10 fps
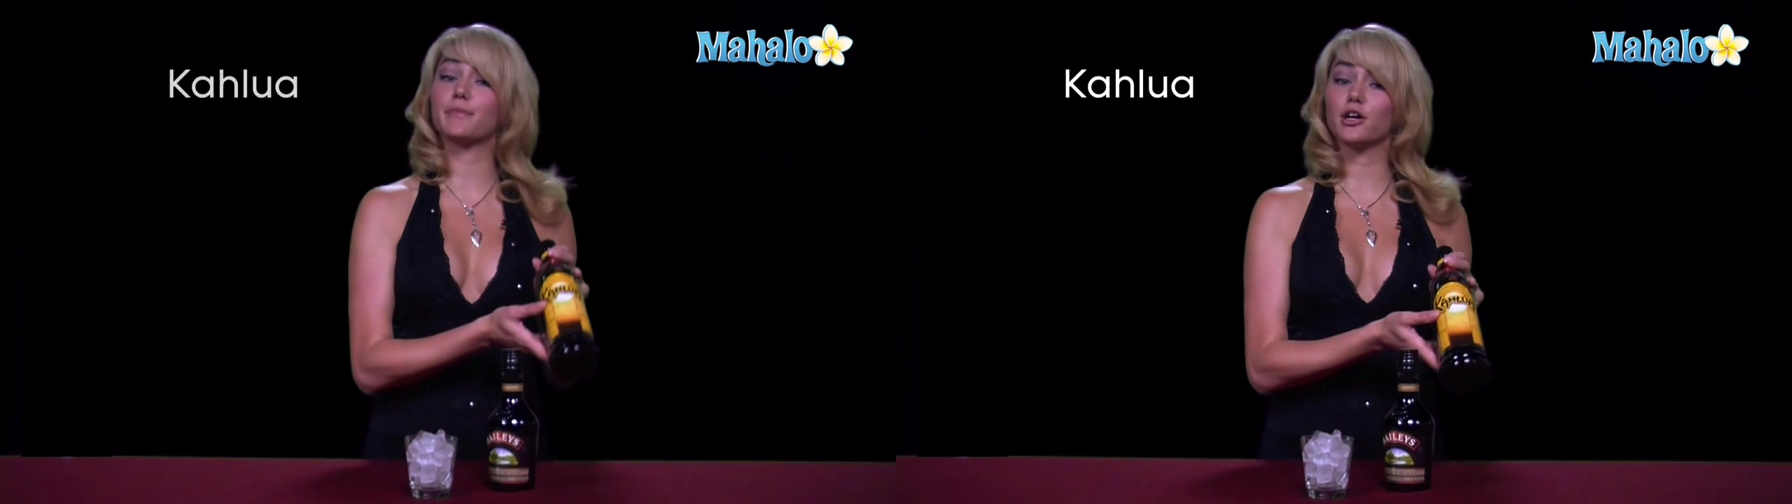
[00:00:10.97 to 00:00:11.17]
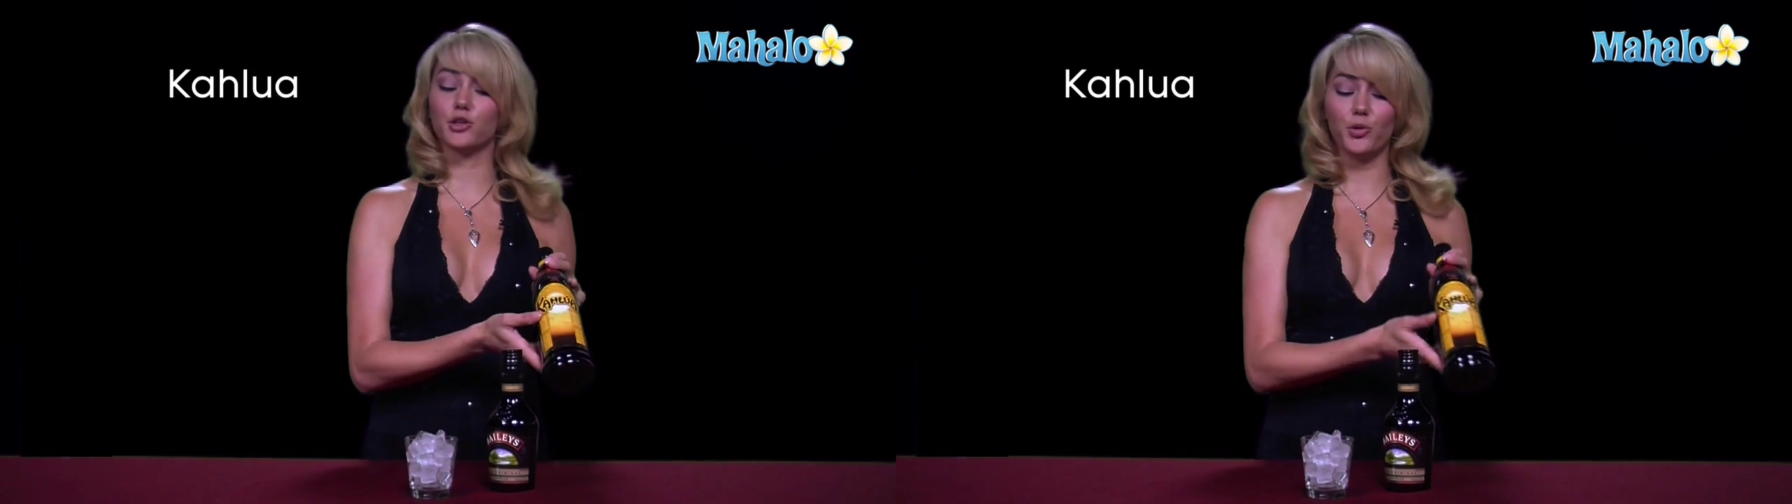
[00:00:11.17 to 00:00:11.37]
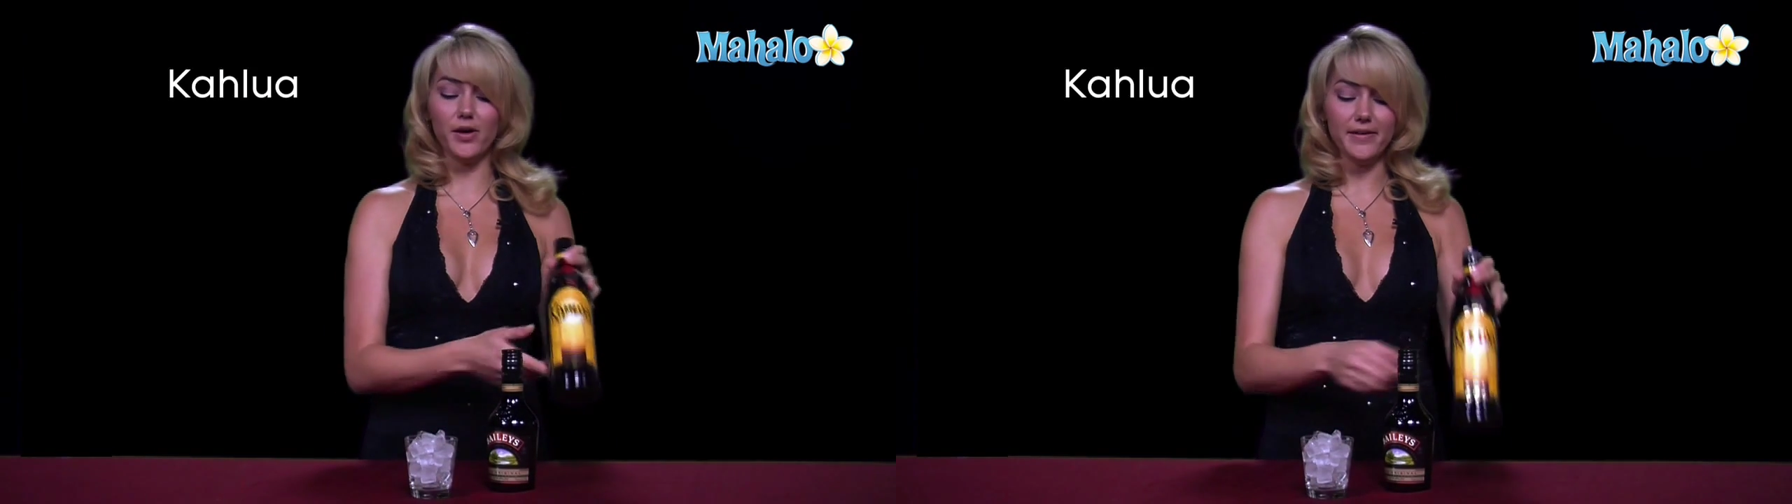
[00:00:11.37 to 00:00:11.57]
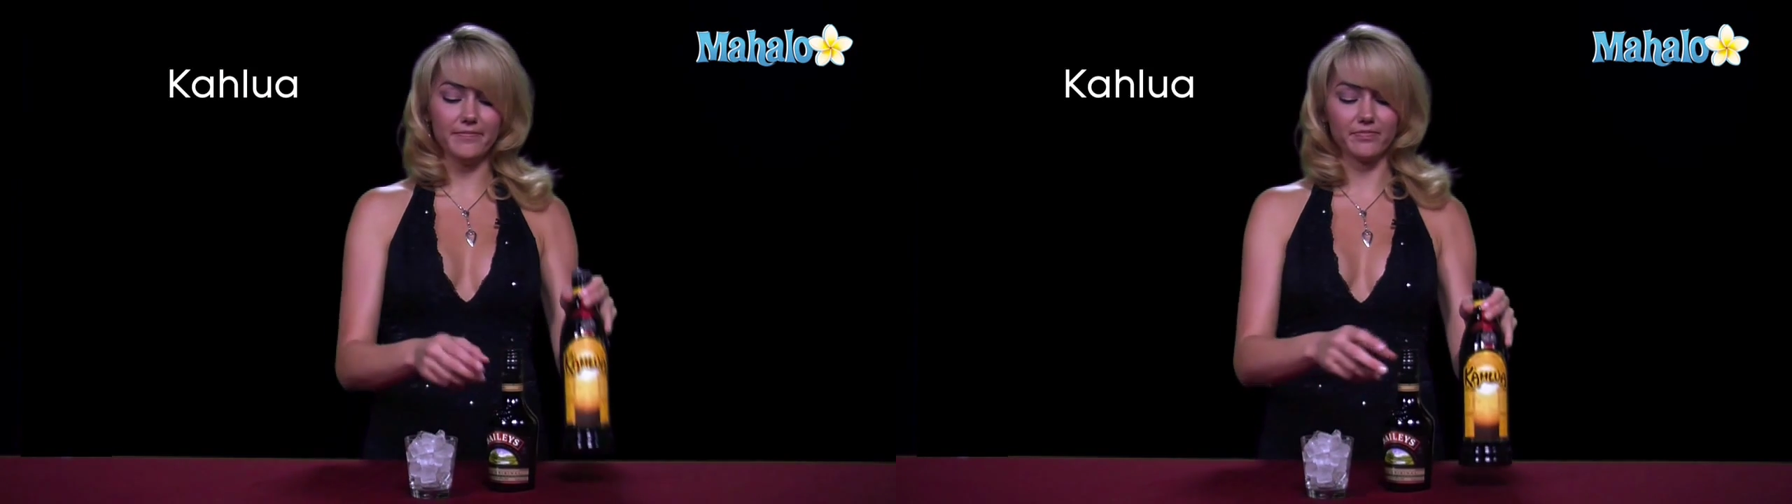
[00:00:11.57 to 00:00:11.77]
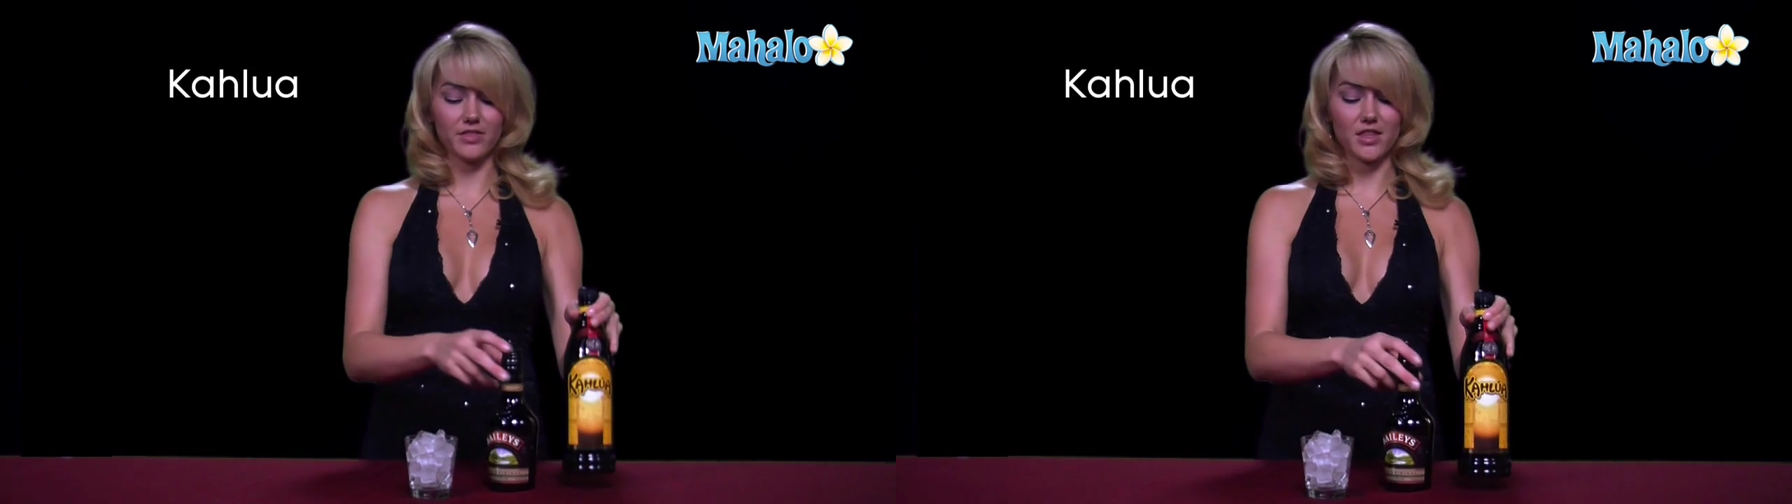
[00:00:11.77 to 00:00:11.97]
Kahlua
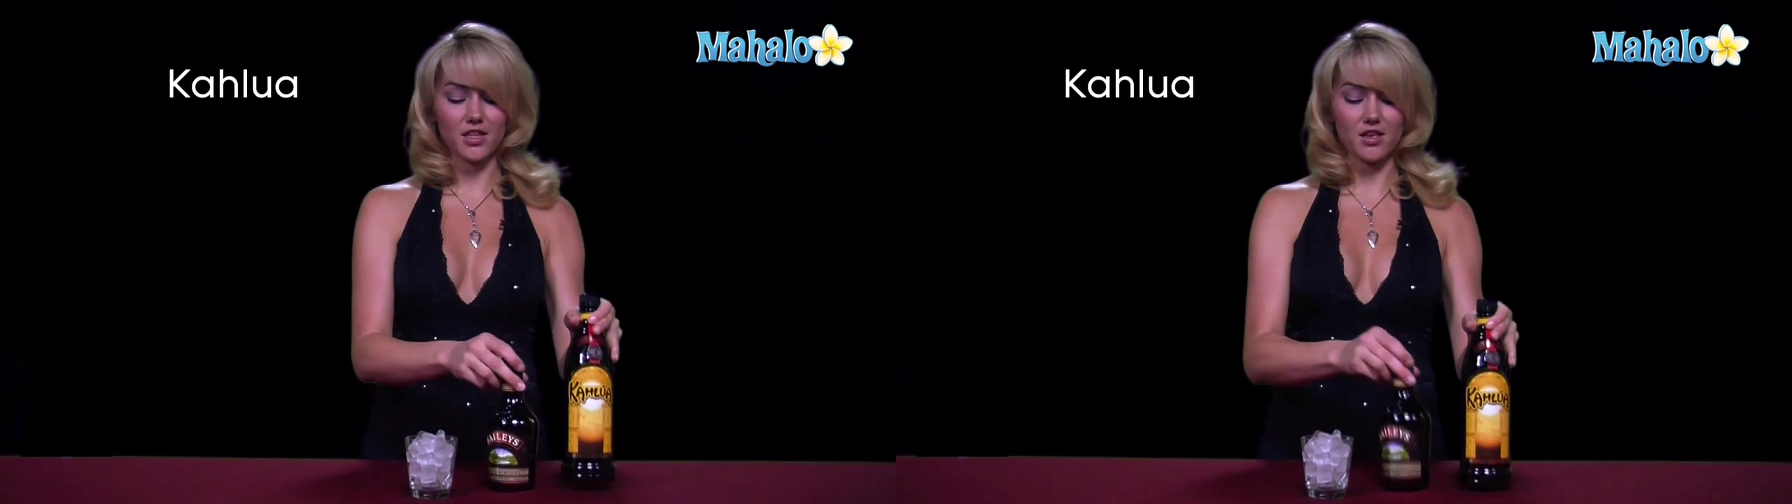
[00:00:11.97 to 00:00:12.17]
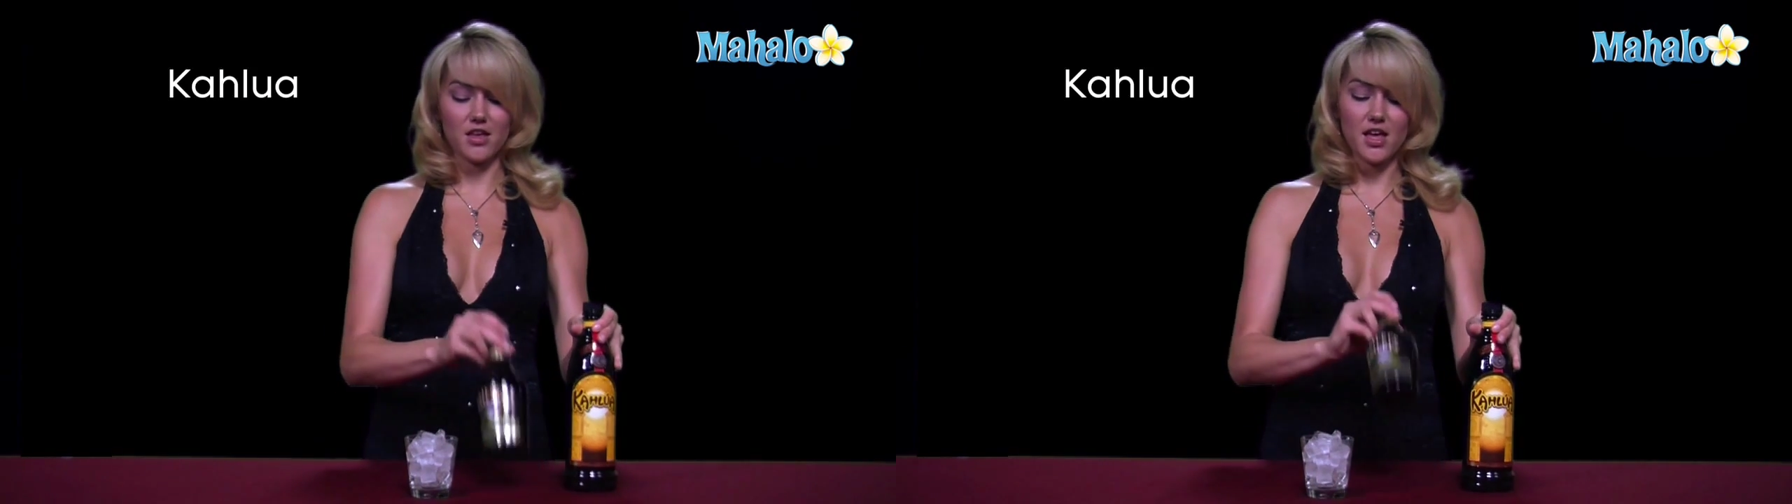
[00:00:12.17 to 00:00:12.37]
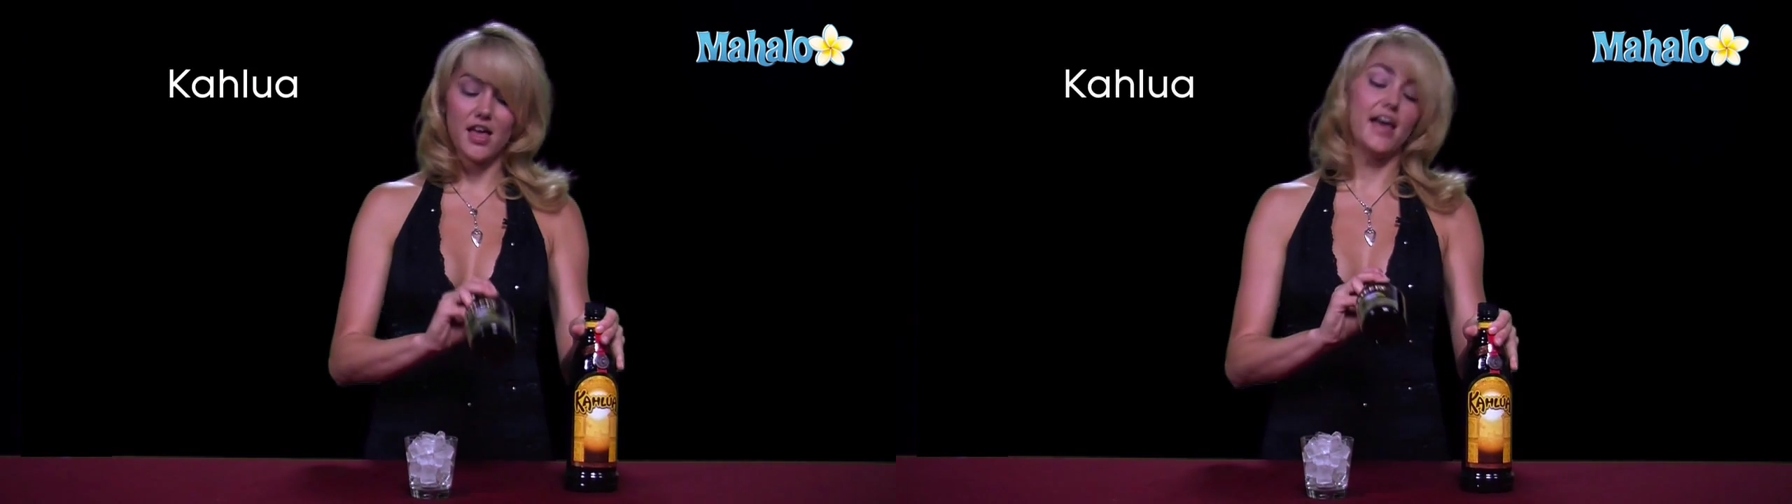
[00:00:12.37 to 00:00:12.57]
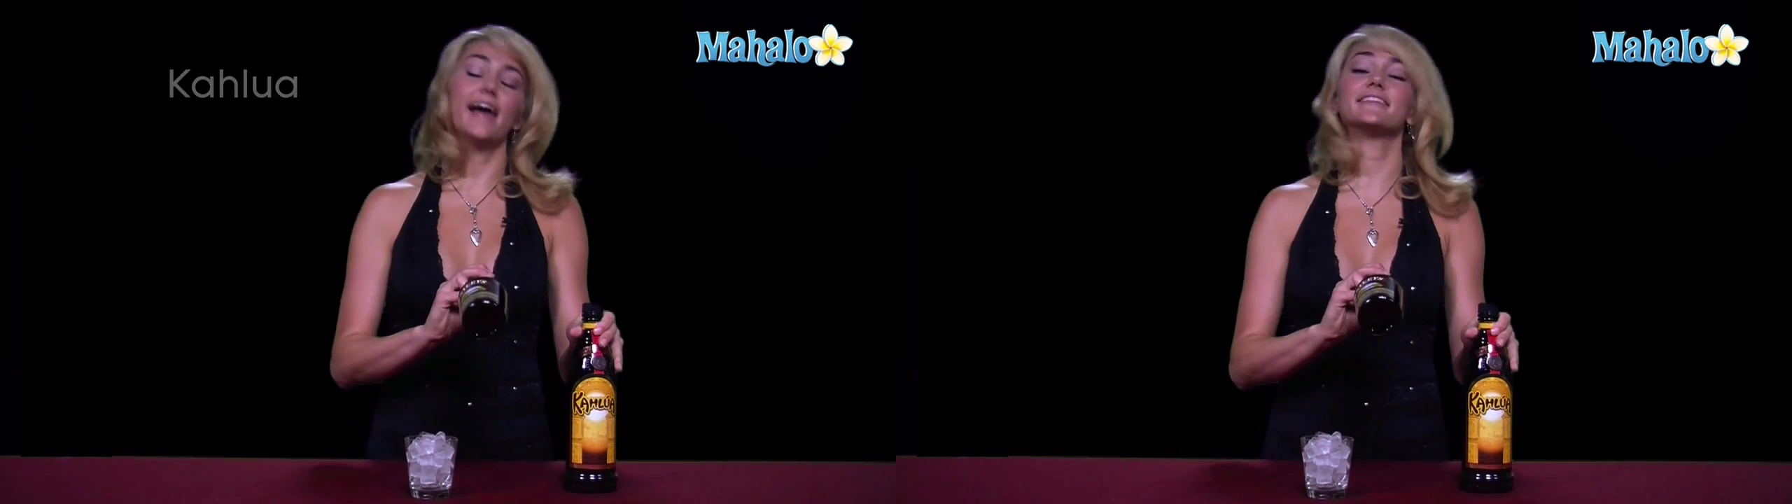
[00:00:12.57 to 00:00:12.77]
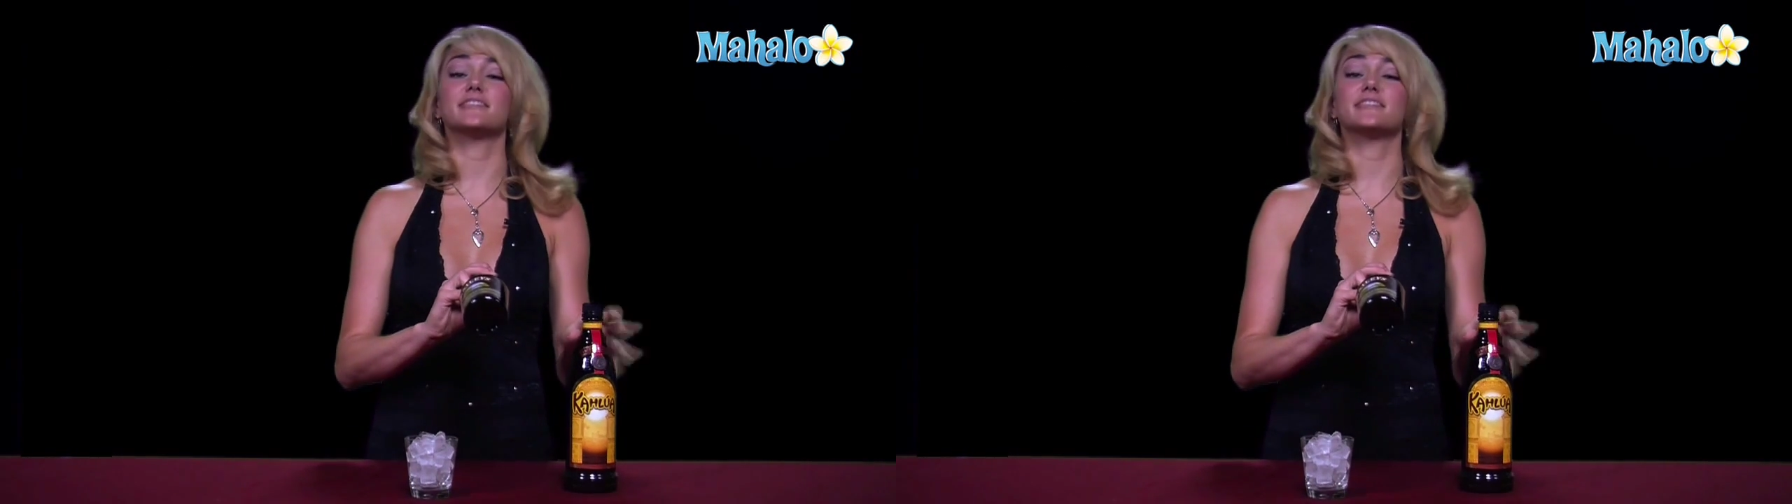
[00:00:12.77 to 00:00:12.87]
and